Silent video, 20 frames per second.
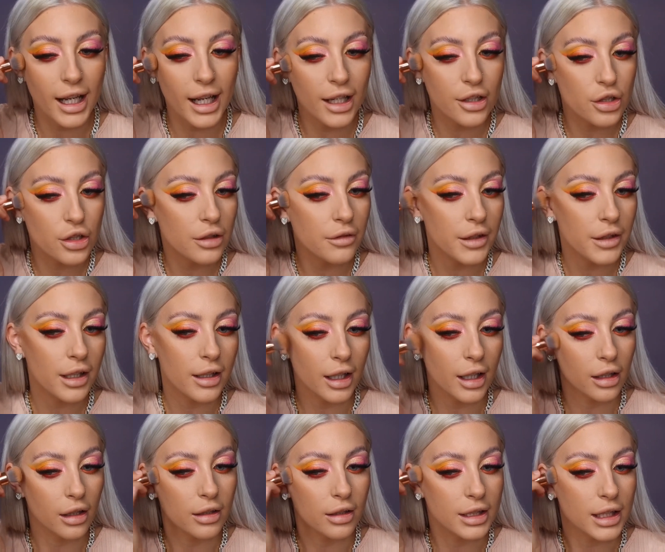actually feel like
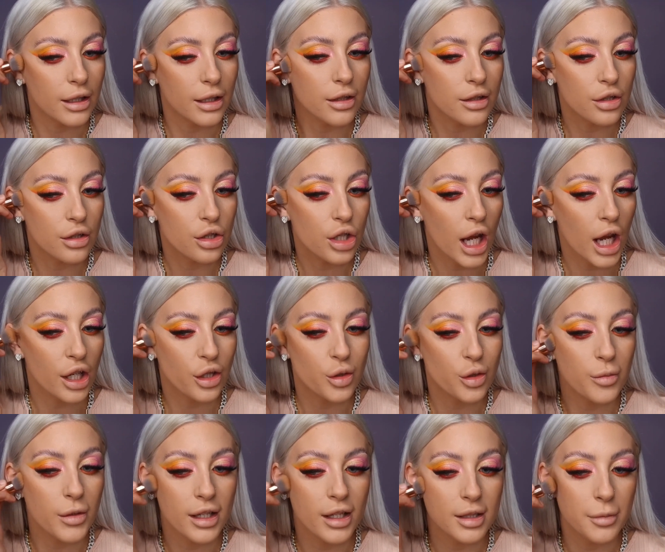lockdown has changed
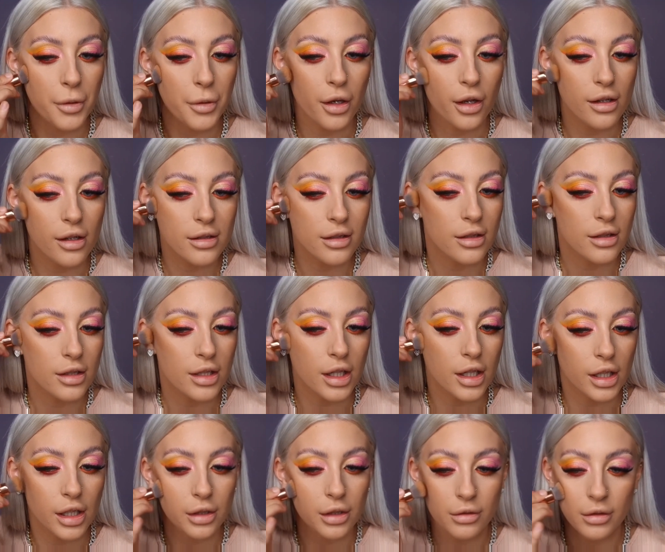me as a person
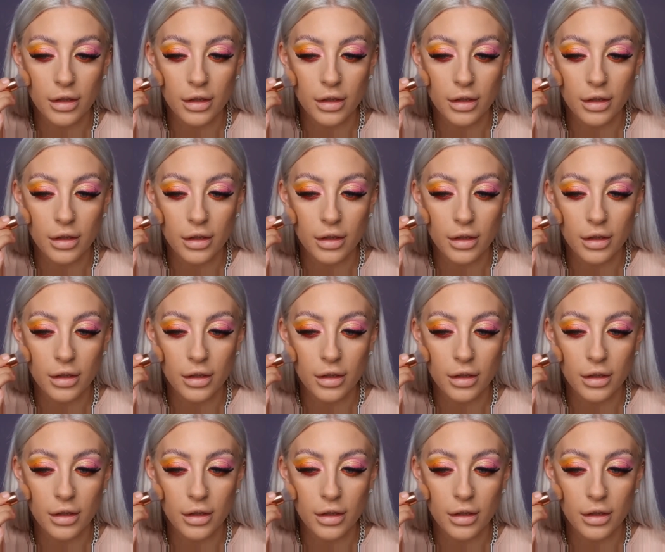too.